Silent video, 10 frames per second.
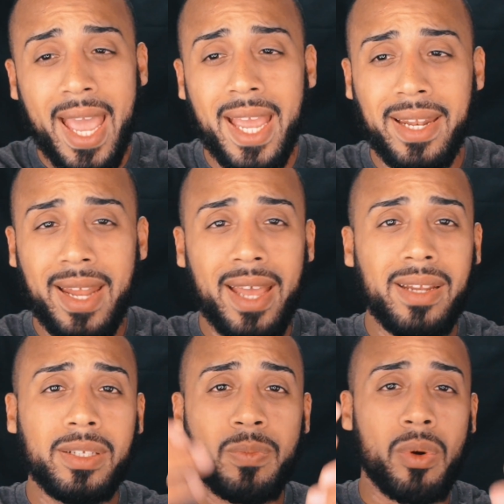and that
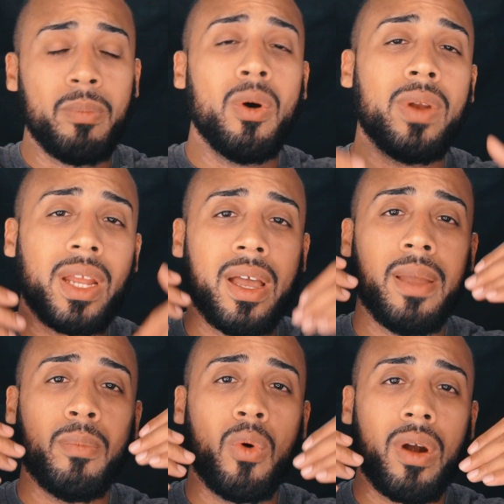it's promoting a
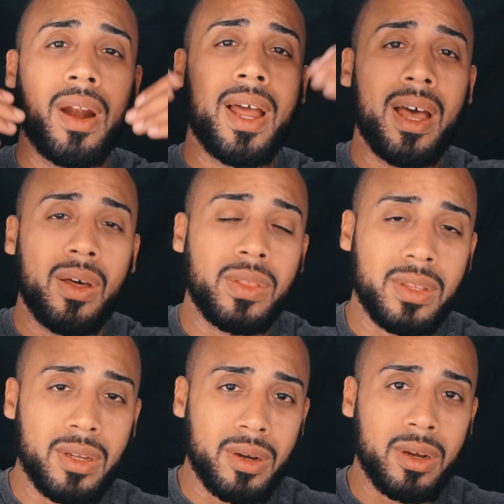more
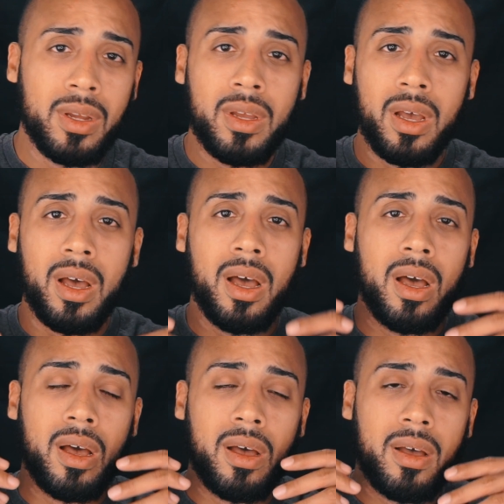healthier
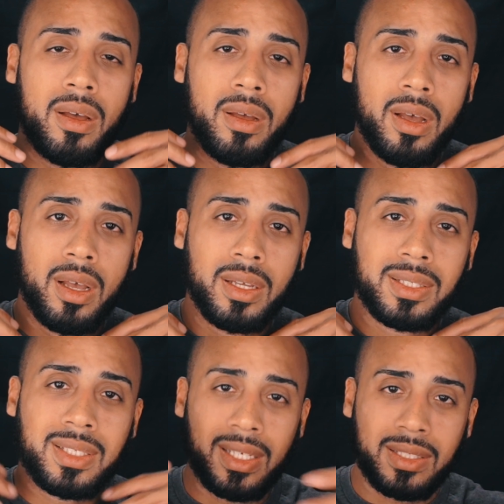
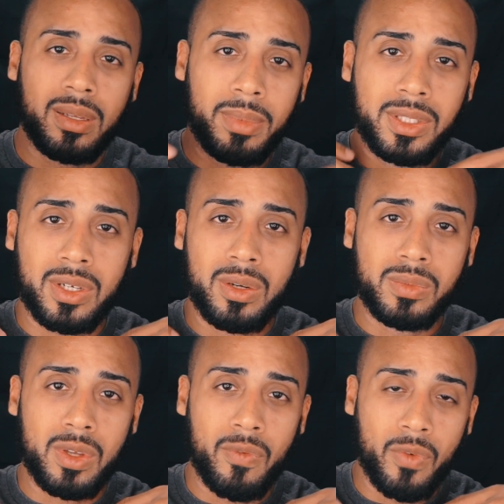system in
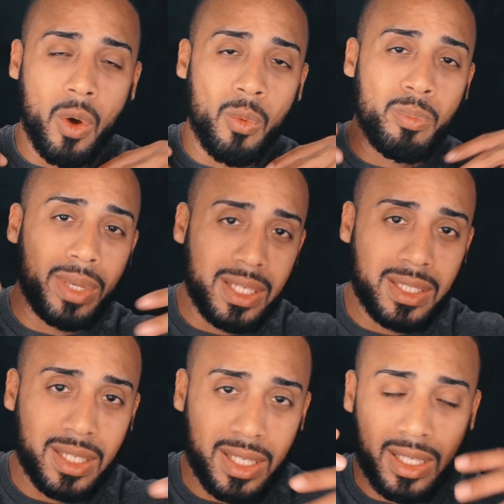terms of
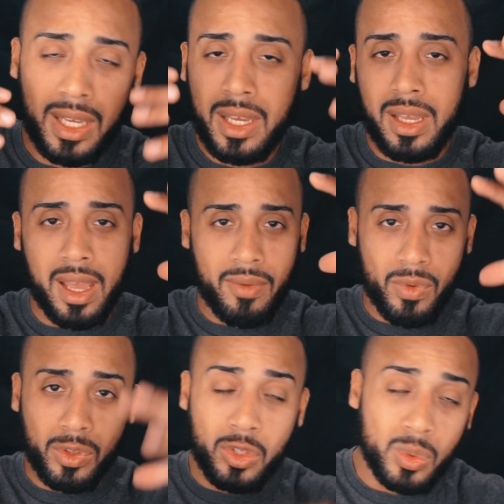obesity and
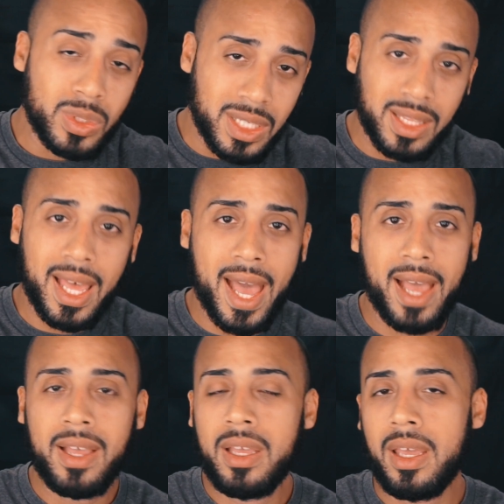reducing
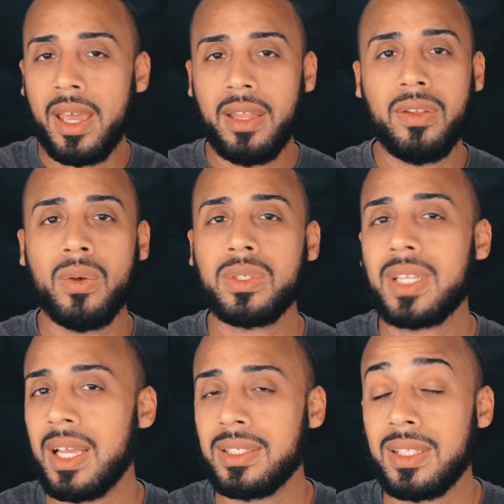that and those
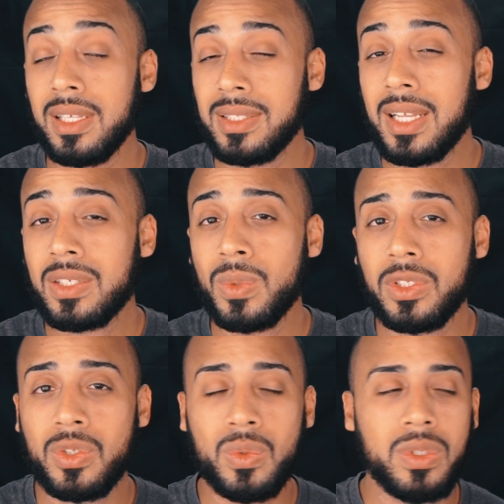kinds of things. That's
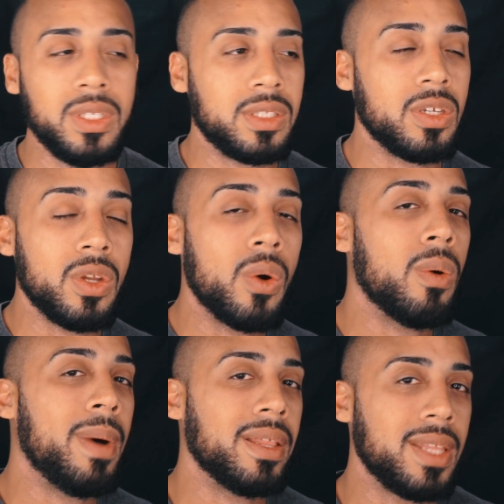what you need to know
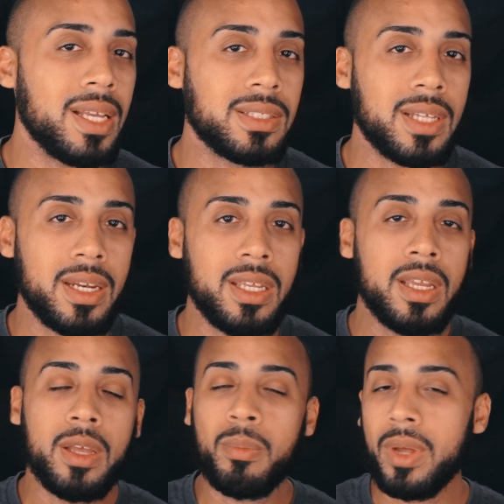about that study.
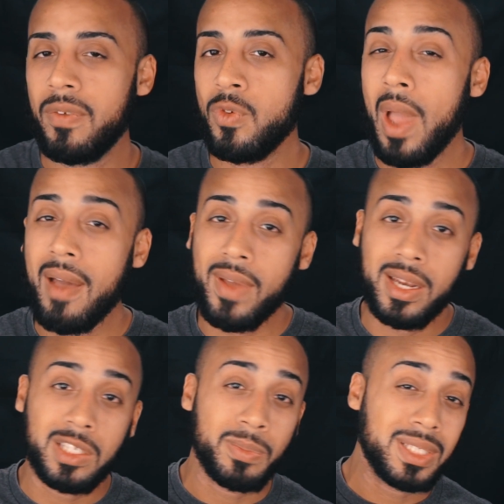But if you have
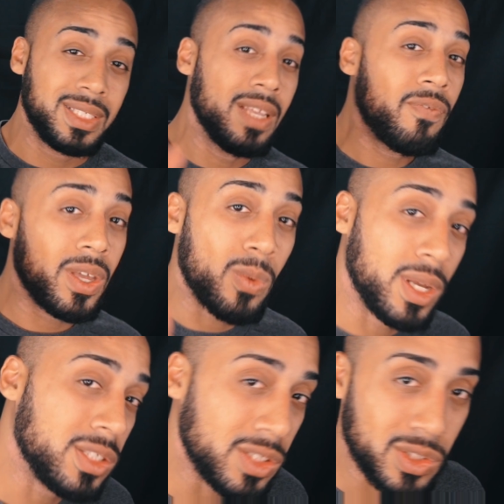any specific
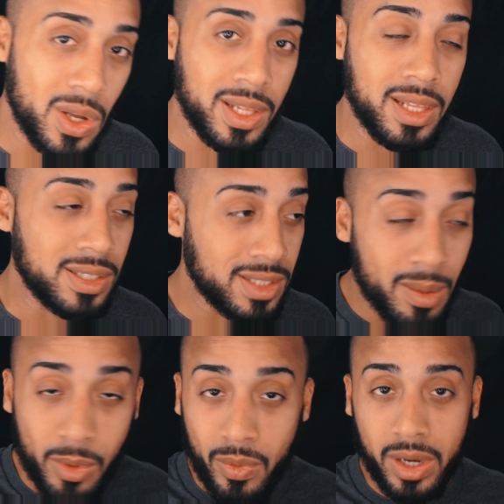questions on the
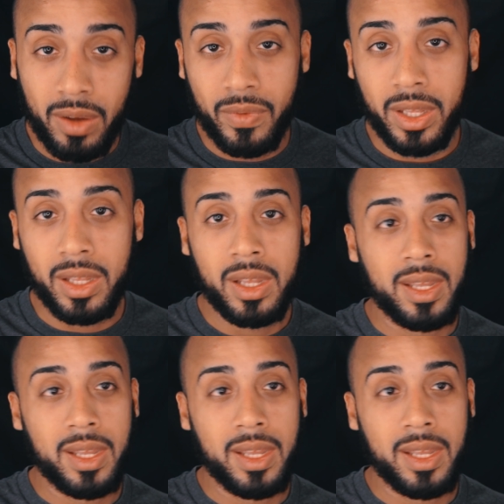summary of it,